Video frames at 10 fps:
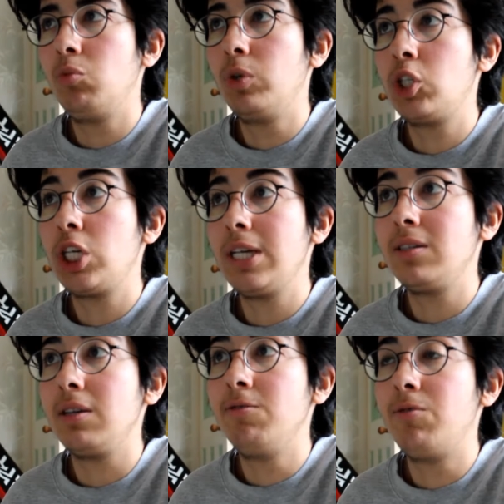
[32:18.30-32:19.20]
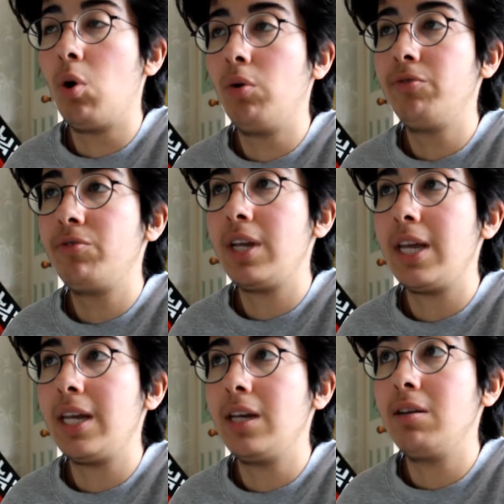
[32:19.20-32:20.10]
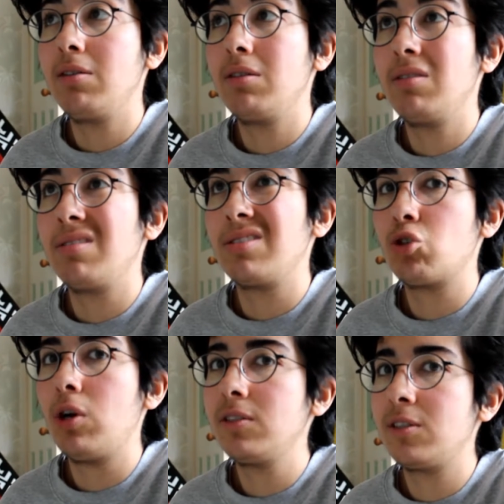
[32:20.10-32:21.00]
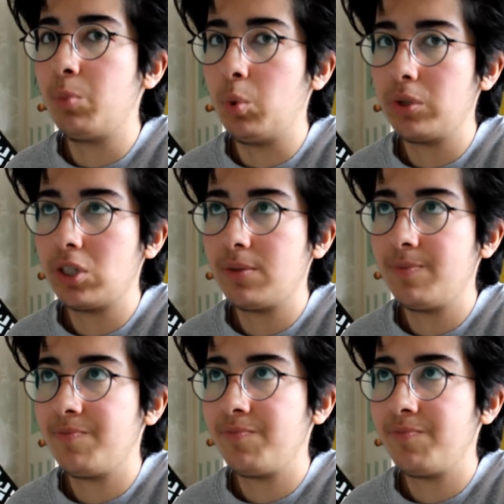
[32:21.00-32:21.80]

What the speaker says: which is involved in the transport.